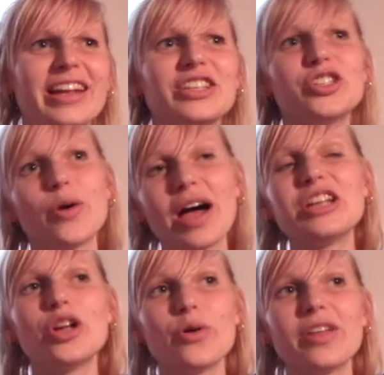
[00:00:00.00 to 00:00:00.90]
And so I
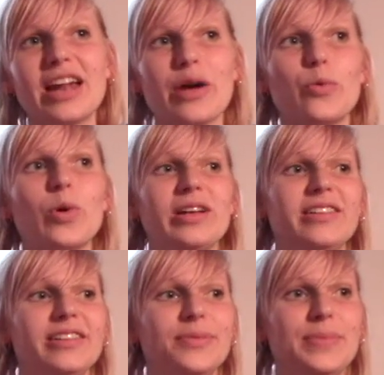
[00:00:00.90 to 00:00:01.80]
know that I
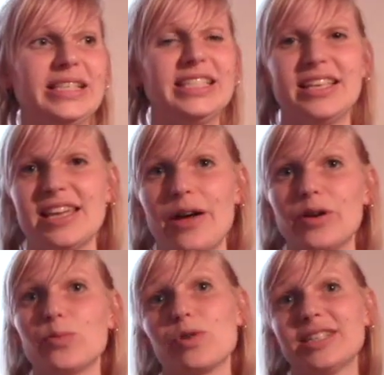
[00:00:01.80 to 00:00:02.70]
will be seeking out
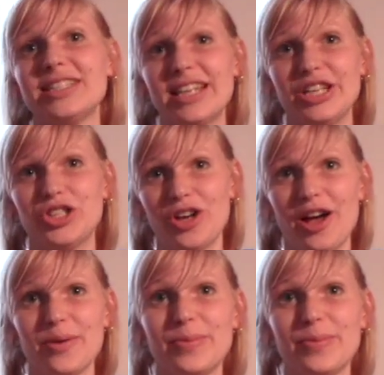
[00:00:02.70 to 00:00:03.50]
a more steady job.